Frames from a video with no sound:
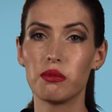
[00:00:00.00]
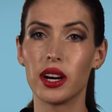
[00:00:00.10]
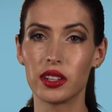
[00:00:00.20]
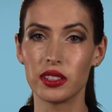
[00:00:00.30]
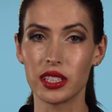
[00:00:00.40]

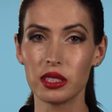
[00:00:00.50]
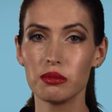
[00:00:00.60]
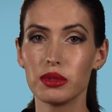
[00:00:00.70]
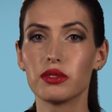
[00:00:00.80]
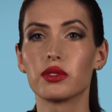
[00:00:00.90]
modeling
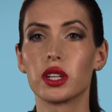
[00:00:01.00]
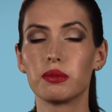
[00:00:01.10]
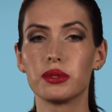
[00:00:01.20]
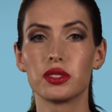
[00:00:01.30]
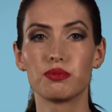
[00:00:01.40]
before I
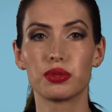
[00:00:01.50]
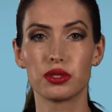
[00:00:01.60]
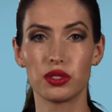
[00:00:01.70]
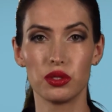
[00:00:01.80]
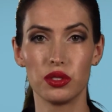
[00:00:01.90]

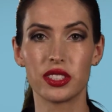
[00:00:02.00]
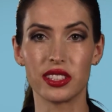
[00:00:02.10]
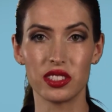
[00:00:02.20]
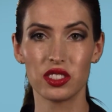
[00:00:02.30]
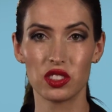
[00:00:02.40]
pursued
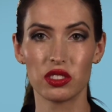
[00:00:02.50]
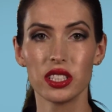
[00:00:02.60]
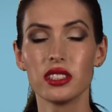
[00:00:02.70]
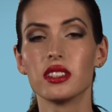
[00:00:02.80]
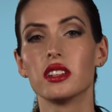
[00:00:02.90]

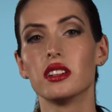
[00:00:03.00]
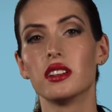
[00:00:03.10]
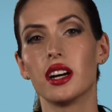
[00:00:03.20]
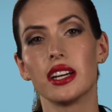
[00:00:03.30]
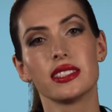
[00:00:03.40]
dentistry.
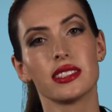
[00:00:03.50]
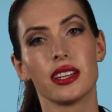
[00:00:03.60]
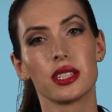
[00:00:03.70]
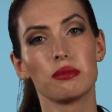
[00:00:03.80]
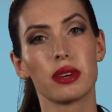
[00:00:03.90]
I
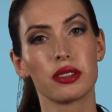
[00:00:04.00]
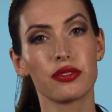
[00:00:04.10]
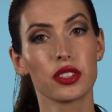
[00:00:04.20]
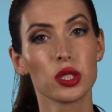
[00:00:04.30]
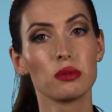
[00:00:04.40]
signed my
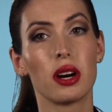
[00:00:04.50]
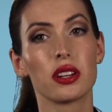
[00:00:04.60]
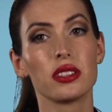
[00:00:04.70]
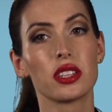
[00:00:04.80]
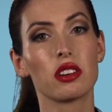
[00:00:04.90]
first
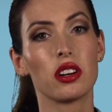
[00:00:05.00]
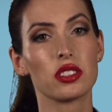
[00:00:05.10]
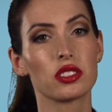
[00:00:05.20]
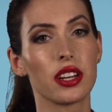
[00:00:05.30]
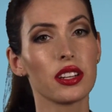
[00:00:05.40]
modeling
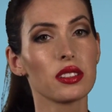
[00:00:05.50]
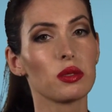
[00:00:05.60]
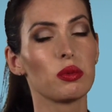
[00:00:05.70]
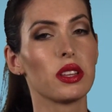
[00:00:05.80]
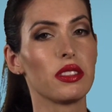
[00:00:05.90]

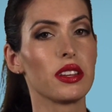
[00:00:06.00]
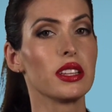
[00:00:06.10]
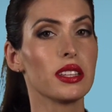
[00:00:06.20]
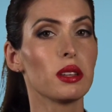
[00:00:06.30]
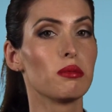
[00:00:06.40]
contract with
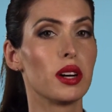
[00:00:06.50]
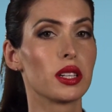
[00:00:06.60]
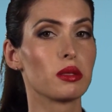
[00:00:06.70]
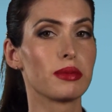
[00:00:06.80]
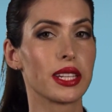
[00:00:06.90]
Elite
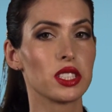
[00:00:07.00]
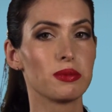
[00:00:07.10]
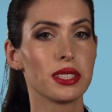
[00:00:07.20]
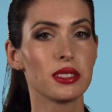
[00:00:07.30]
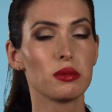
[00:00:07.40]
Model
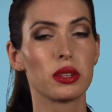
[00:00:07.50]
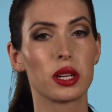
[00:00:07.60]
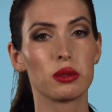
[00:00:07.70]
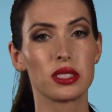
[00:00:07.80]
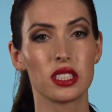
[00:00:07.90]
Management when
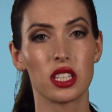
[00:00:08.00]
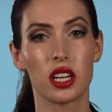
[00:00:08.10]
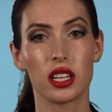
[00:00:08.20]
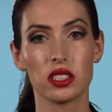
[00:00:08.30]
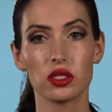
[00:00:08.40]
I was in
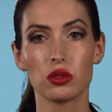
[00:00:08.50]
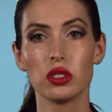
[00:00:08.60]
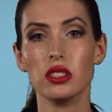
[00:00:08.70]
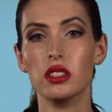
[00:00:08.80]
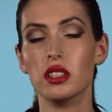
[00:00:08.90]
high school.